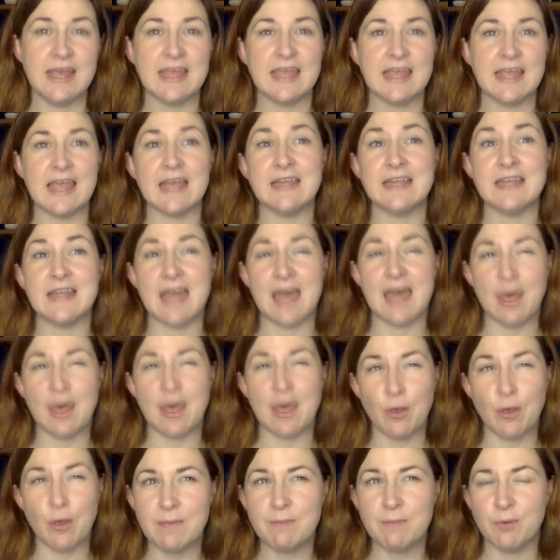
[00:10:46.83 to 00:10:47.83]
can
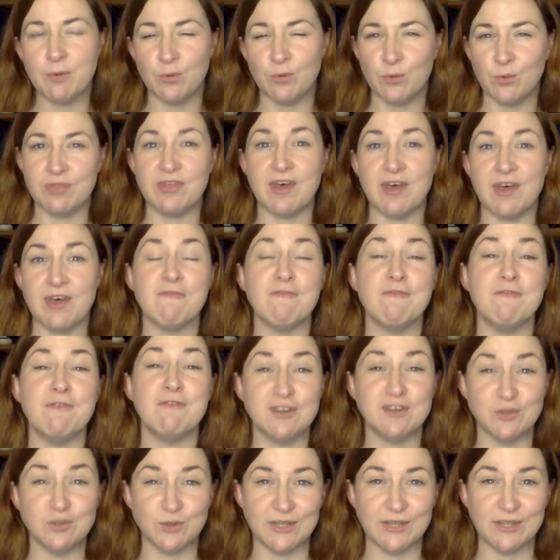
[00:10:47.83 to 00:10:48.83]
help people with that
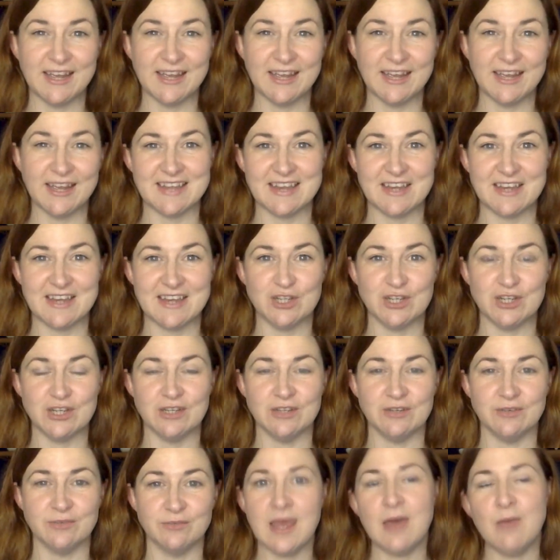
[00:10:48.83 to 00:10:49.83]
visualization.
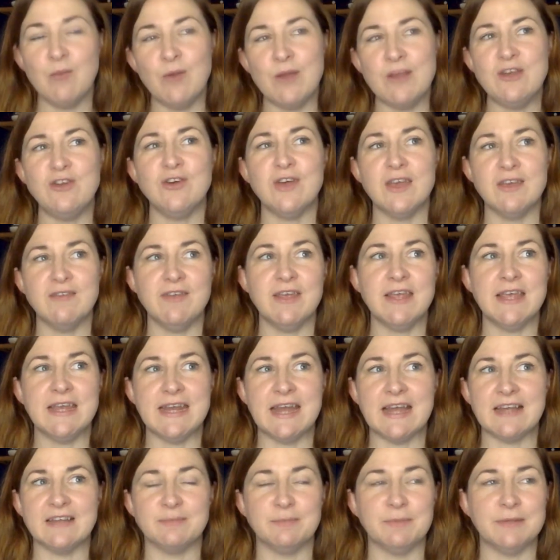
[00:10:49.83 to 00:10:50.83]
And when you're giving an
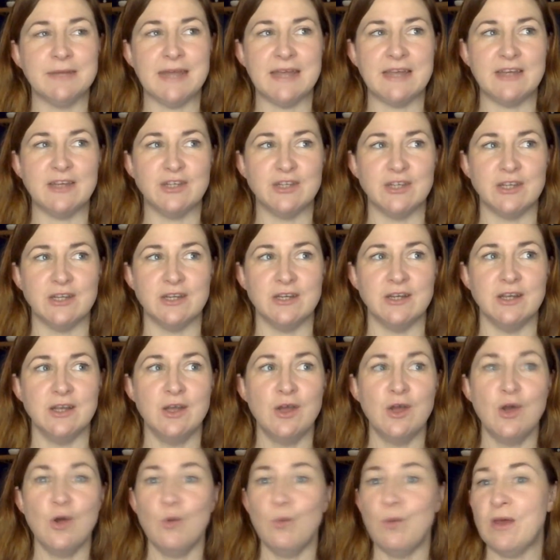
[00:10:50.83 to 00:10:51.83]
explanation,
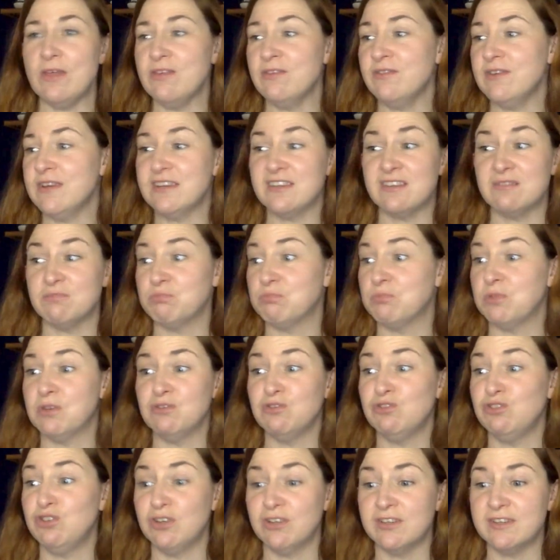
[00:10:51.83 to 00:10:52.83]
whether it's
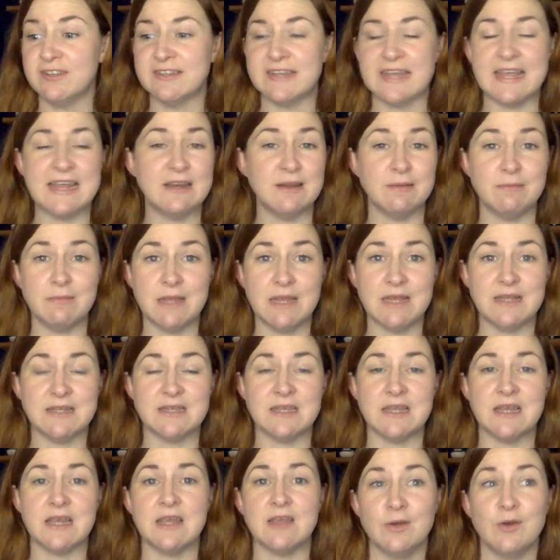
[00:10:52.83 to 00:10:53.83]
just in a
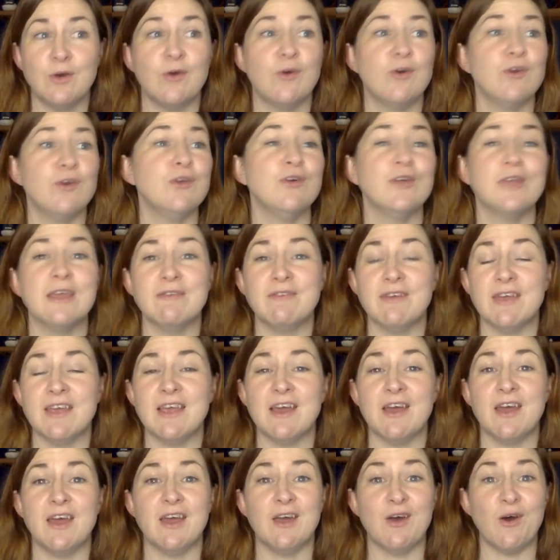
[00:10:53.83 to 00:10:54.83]
meeting or you're giving
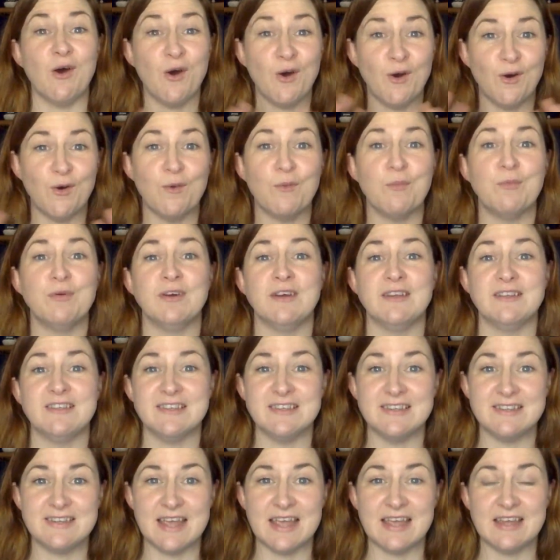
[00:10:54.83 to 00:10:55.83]
a whole
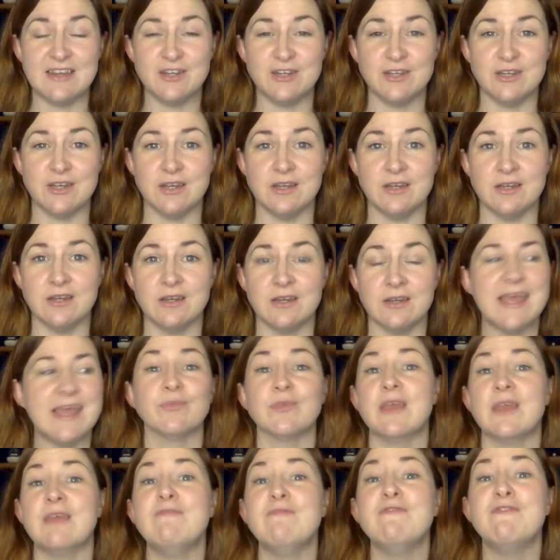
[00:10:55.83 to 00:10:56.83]
presentation,
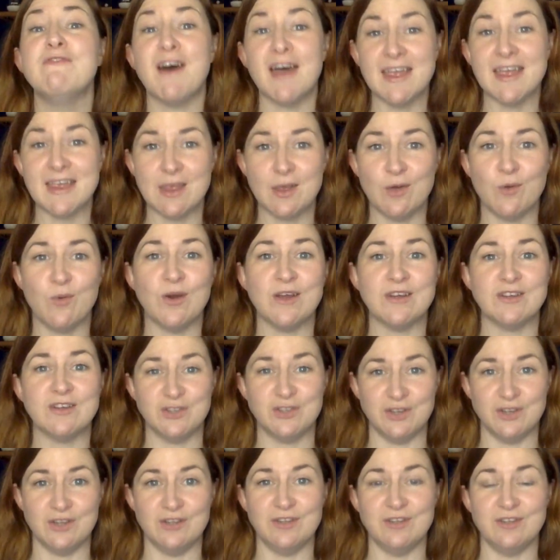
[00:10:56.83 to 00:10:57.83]
invite
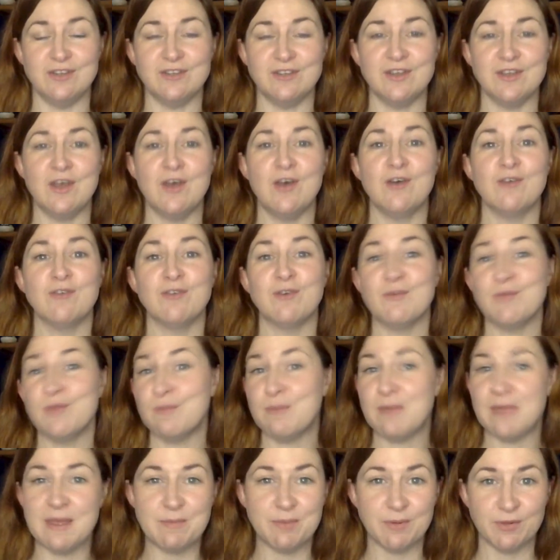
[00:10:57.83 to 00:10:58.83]
questions from the
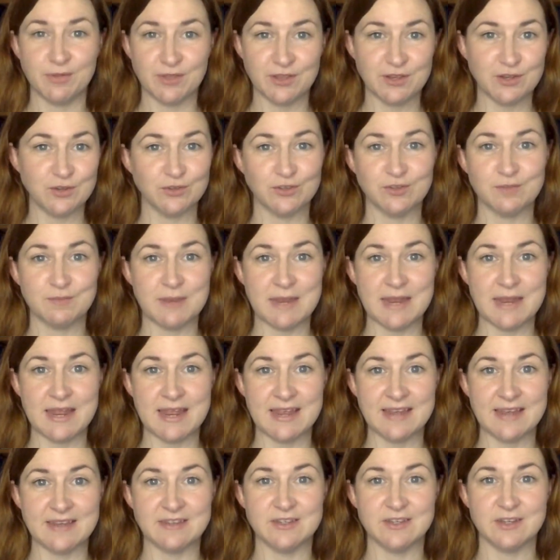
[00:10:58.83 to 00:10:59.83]
people that you're
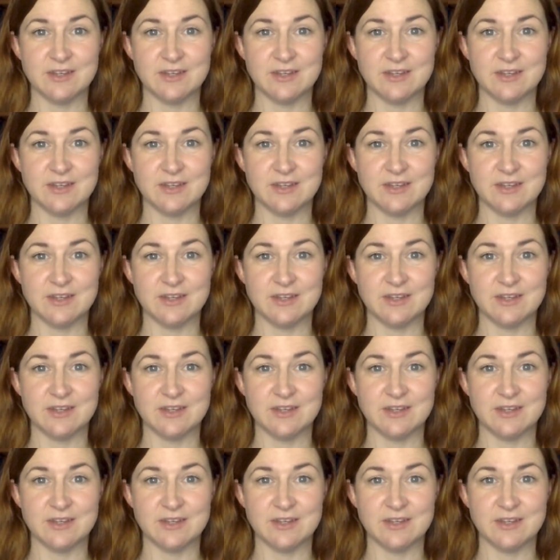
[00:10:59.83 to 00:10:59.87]
speaking